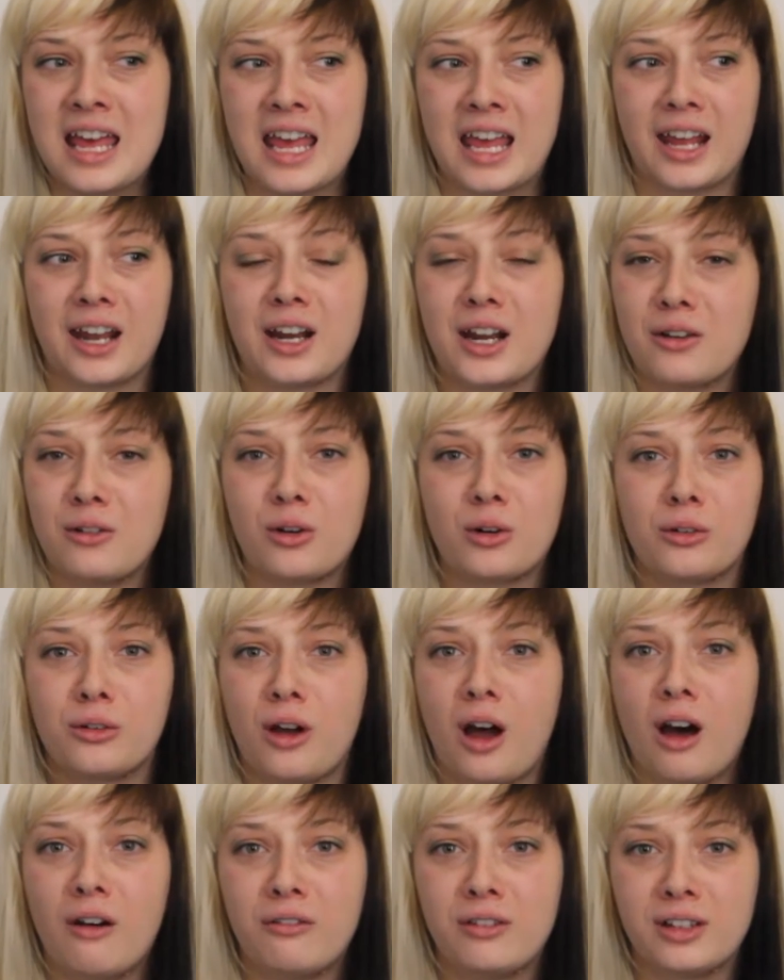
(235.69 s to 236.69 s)
and I
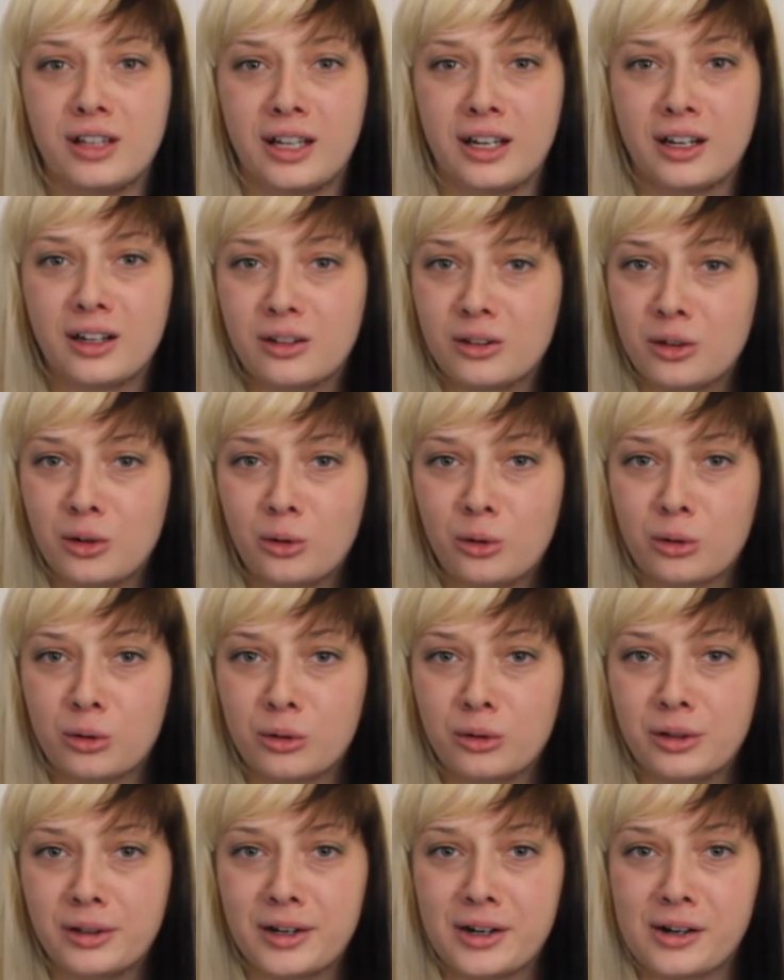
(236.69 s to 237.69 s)
ovulated a little
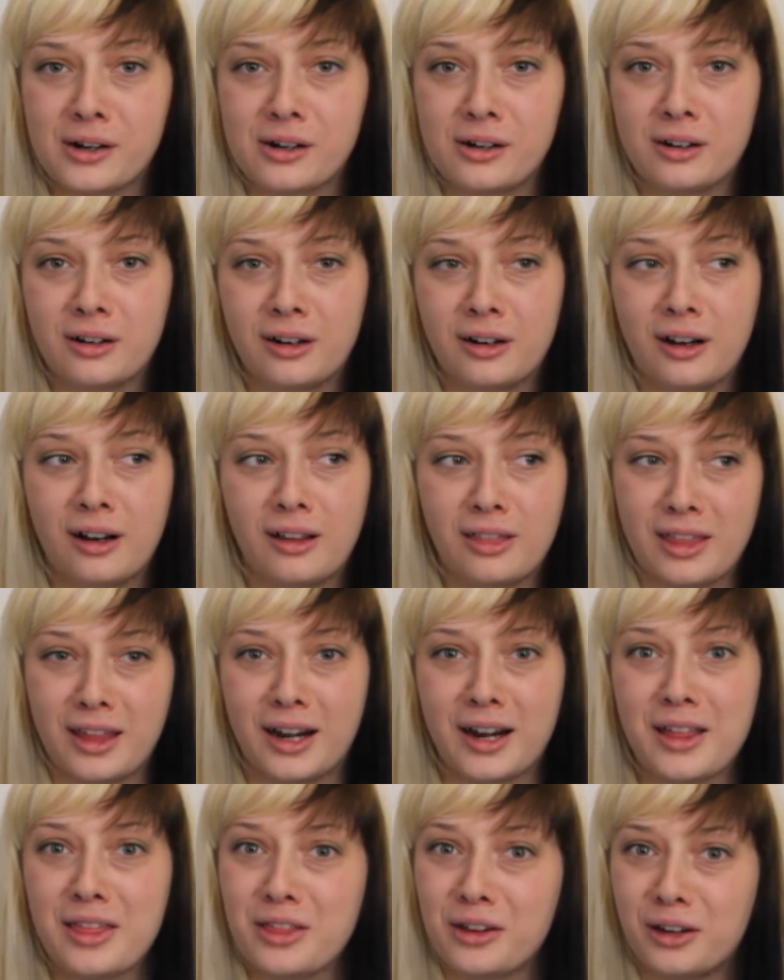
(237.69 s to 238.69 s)
earlier than
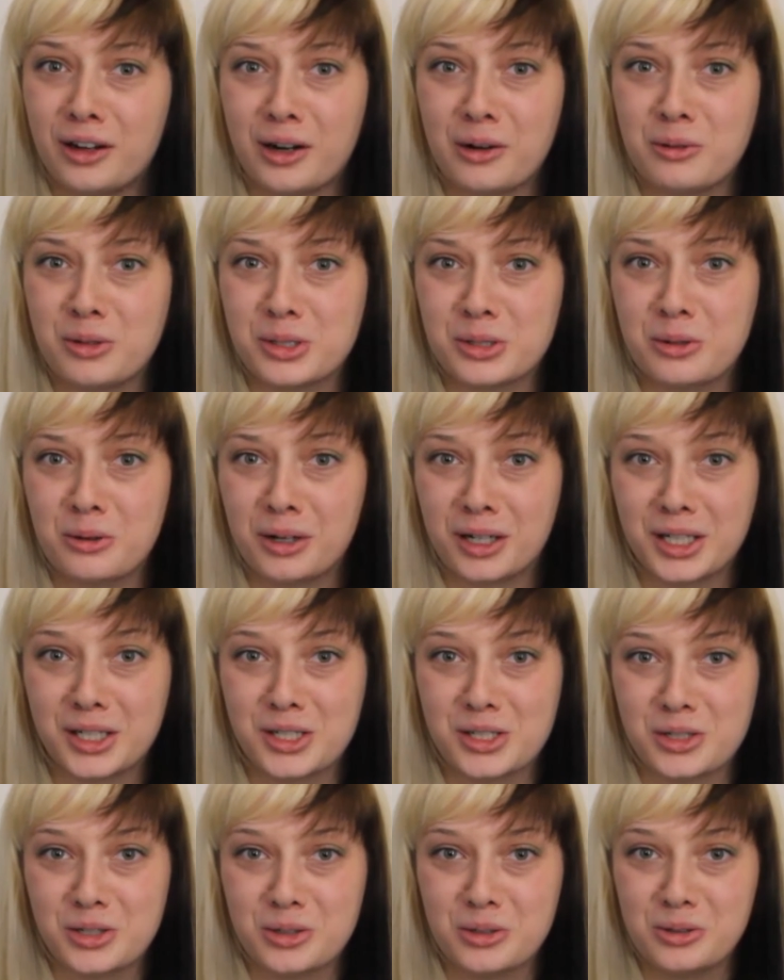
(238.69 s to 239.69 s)
I thought I was going
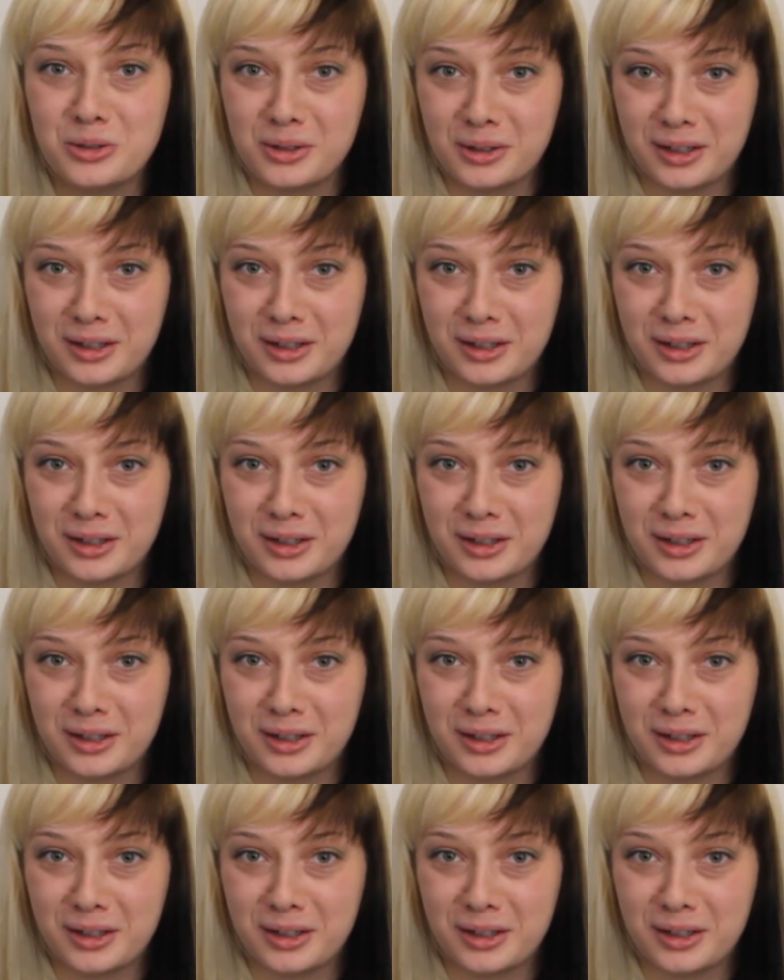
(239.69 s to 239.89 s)
to.